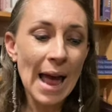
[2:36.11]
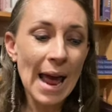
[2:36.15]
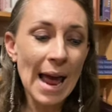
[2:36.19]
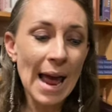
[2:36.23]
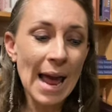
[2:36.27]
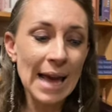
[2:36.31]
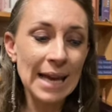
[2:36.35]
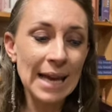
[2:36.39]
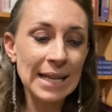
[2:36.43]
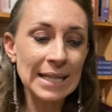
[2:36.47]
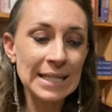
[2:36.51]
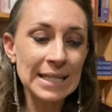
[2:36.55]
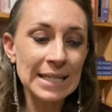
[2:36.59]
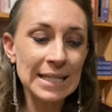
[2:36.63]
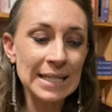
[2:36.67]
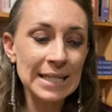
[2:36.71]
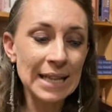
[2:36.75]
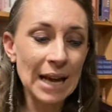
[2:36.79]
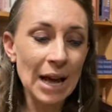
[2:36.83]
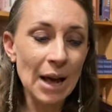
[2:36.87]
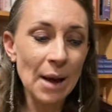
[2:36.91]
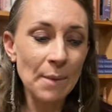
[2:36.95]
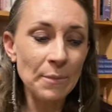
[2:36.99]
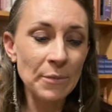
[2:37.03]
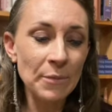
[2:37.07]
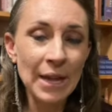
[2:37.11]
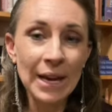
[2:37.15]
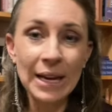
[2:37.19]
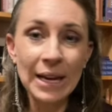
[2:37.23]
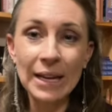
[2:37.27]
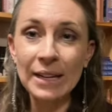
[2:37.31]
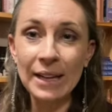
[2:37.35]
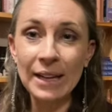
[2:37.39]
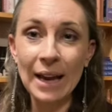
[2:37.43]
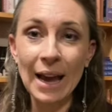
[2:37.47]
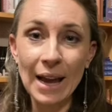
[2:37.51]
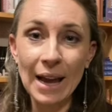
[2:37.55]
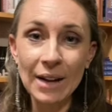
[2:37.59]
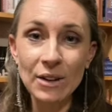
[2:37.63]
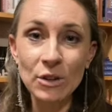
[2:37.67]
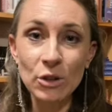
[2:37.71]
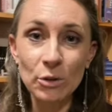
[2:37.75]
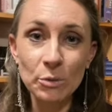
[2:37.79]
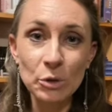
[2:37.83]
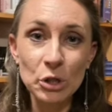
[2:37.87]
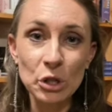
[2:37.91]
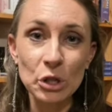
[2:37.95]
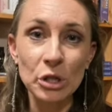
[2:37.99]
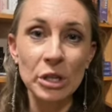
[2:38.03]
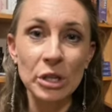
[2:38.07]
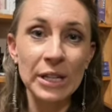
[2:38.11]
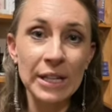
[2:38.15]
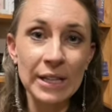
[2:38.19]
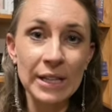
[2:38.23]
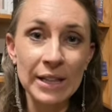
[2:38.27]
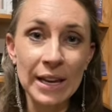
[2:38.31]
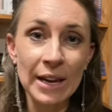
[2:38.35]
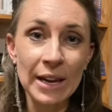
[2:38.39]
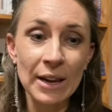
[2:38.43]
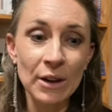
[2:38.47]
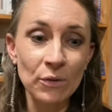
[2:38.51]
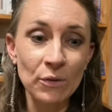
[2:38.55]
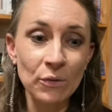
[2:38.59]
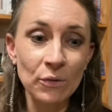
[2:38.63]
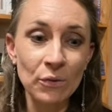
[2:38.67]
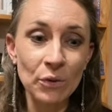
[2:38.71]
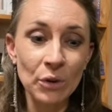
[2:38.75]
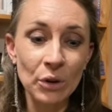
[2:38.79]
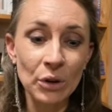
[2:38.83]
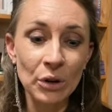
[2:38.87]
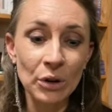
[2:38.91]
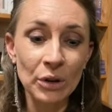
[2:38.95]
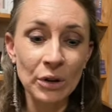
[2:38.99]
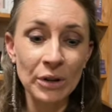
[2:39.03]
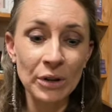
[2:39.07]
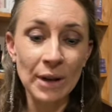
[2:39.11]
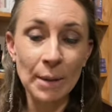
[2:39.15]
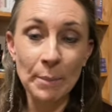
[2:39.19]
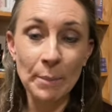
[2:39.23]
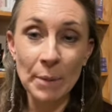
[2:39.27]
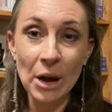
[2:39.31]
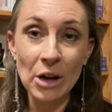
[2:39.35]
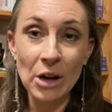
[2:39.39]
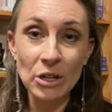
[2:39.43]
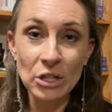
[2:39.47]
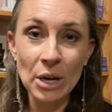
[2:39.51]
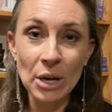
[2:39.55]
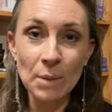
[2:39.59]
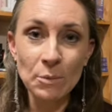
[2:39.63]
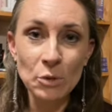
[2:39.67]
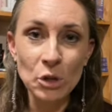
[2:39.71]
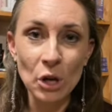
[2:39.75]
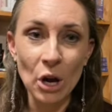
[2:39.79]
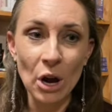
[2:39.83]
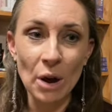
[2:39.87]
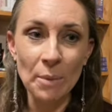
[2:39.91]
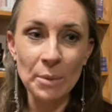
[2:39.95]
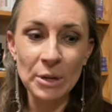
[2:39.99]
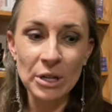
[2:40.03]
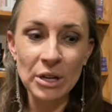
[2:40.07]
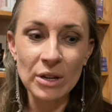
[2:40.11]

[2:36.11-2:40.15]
And they had an opportunity there for a part-time job.